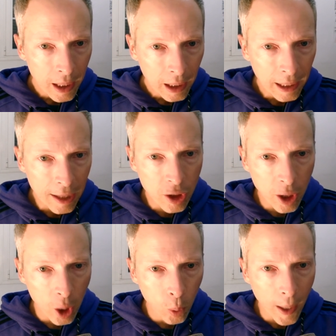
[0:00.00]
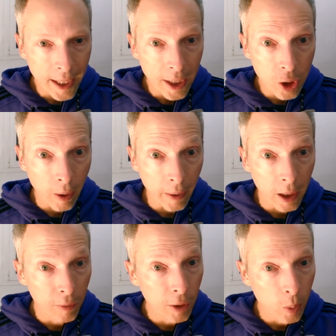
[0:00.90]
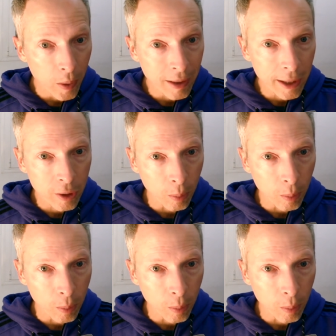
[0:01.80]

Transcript: let's go right into our interview with dr